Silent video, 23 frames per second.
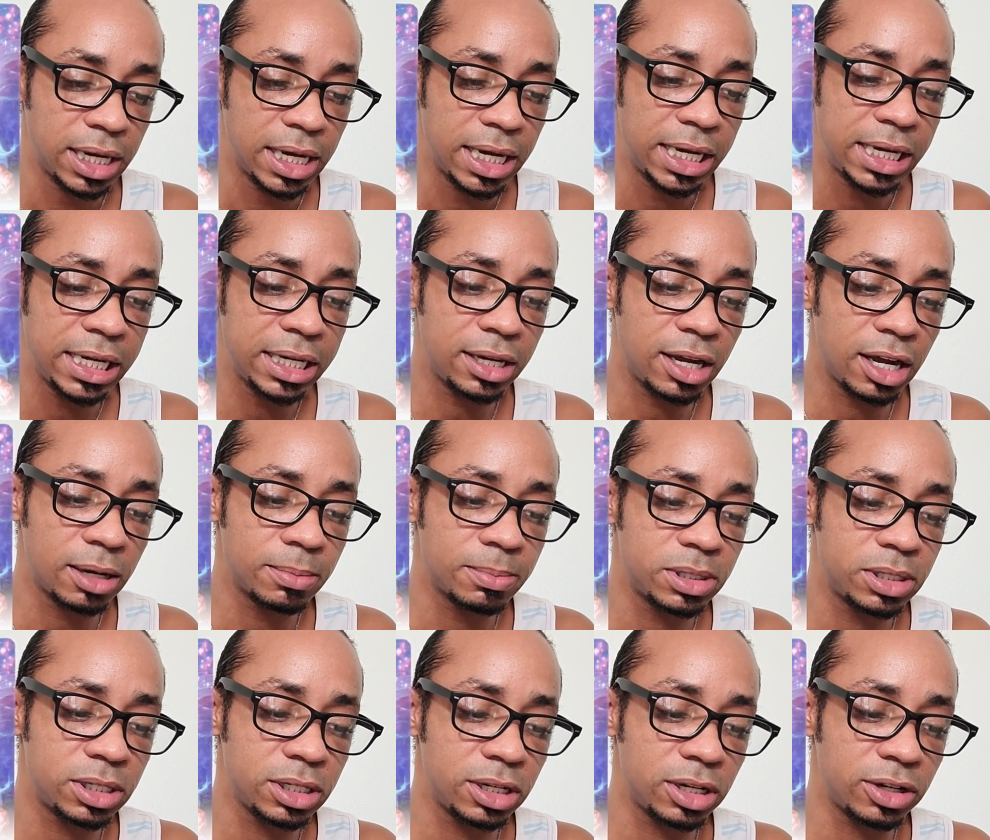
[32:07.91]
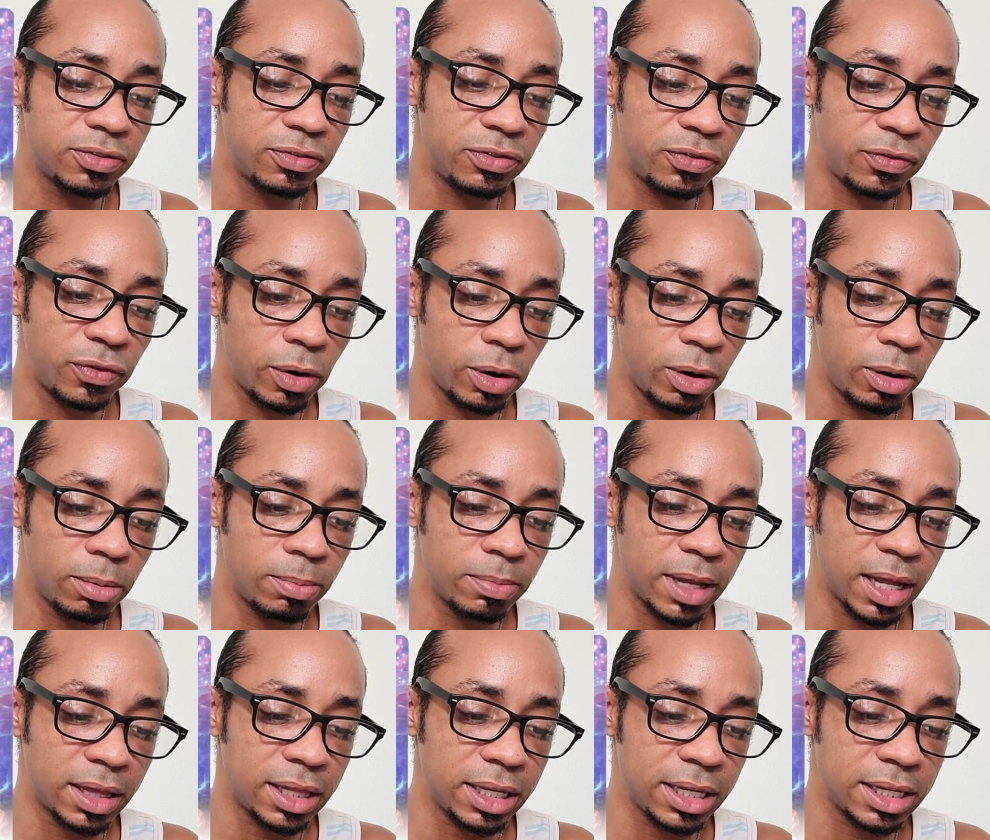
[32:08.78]
He comes to confirm
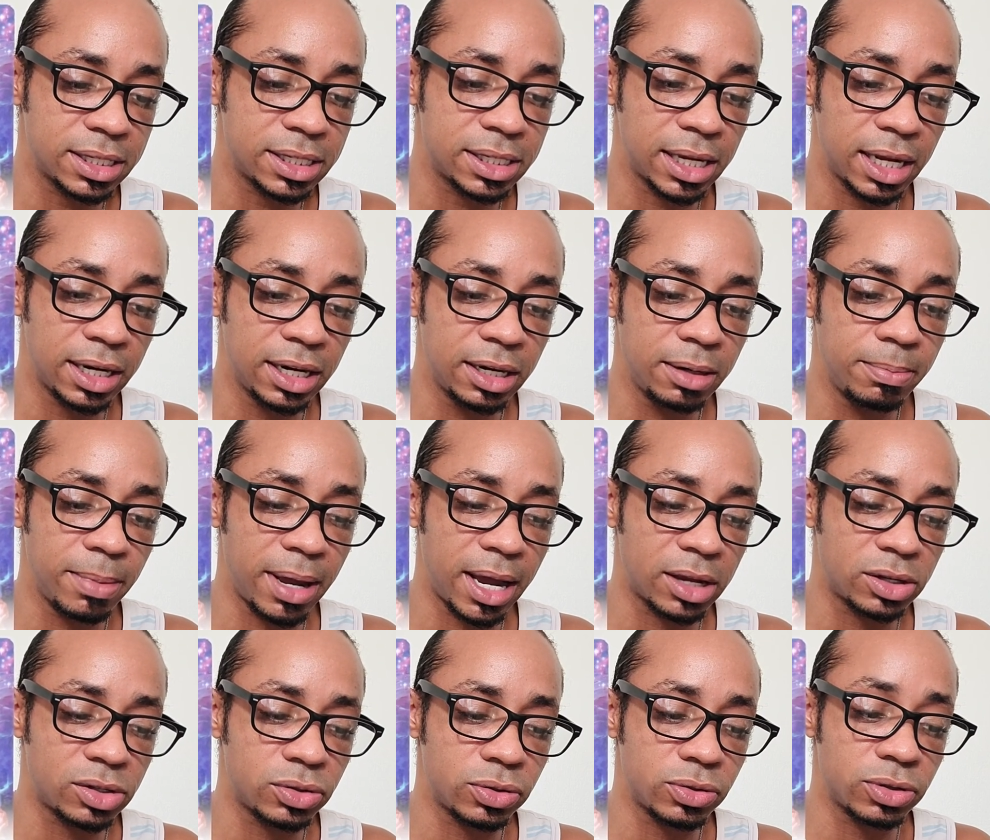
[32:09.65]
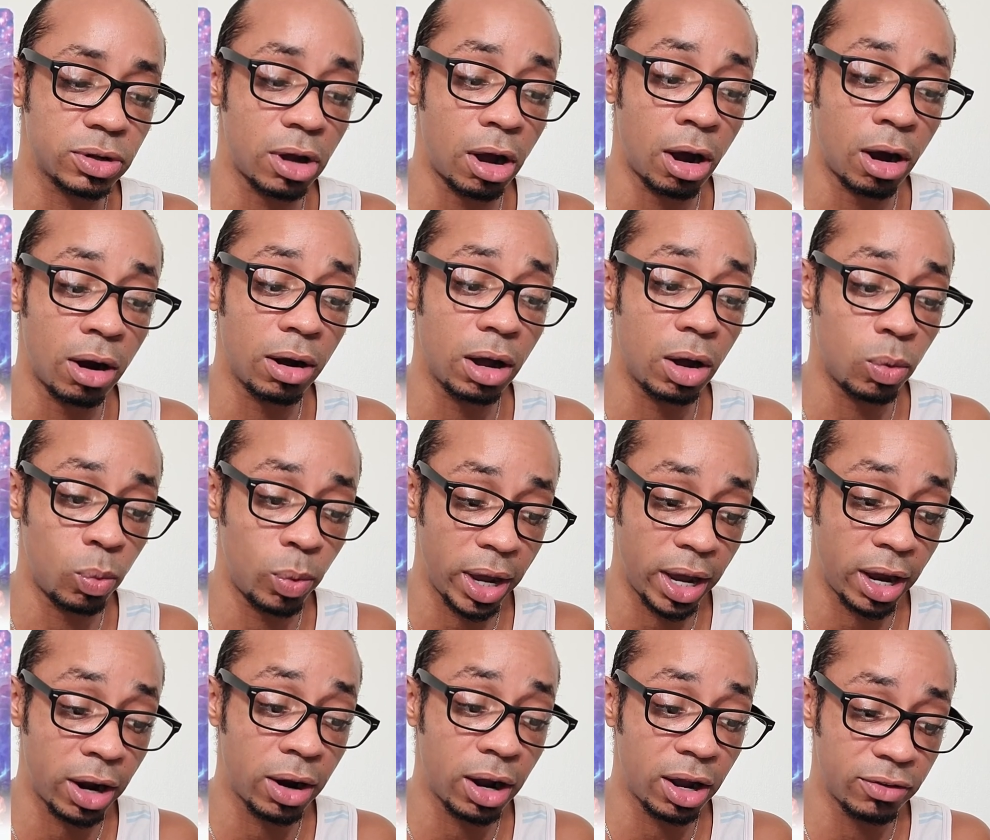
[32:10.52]
that the ascended masters are
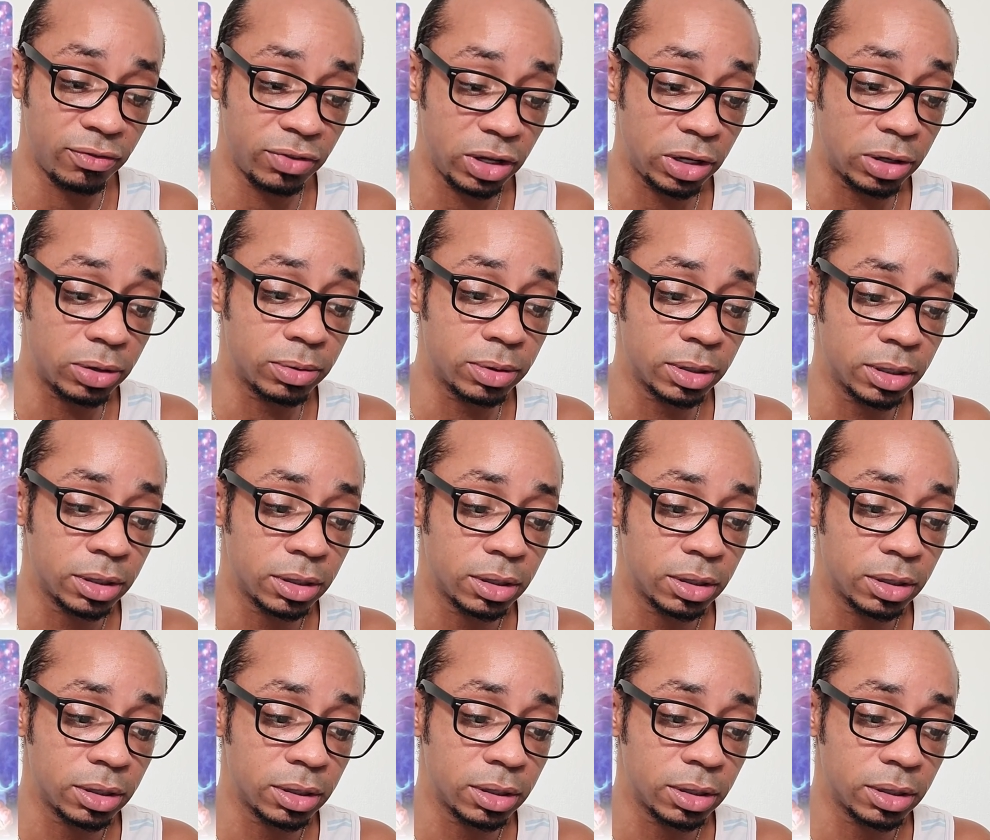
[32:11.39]
aware of you.